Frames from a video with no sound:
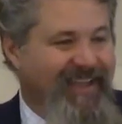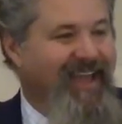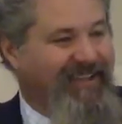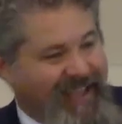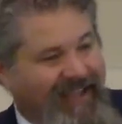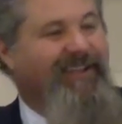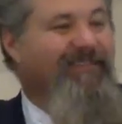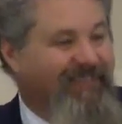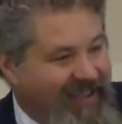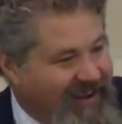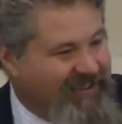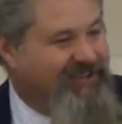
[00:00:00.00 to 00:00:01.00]
and kick their
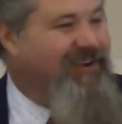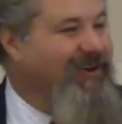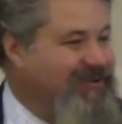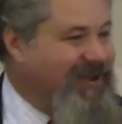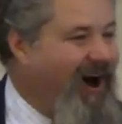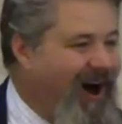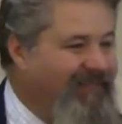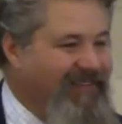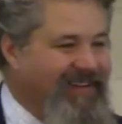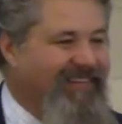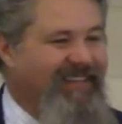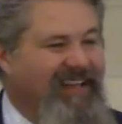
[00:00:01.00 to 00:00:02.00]
feet, shoes off
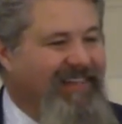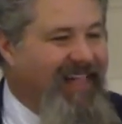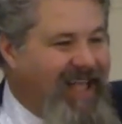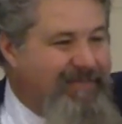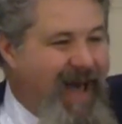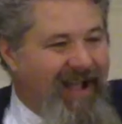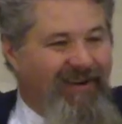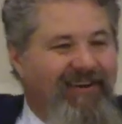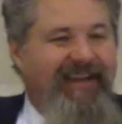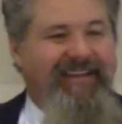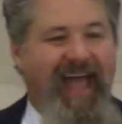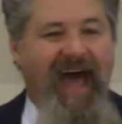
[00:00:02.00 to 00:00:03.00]
and lay back
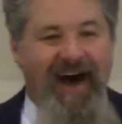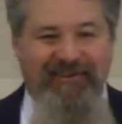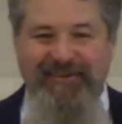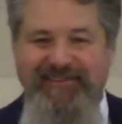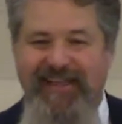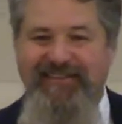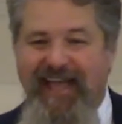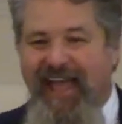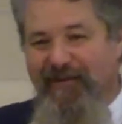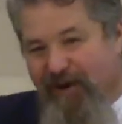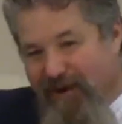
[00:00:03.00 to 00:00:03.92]
on the couch and says, "Hey,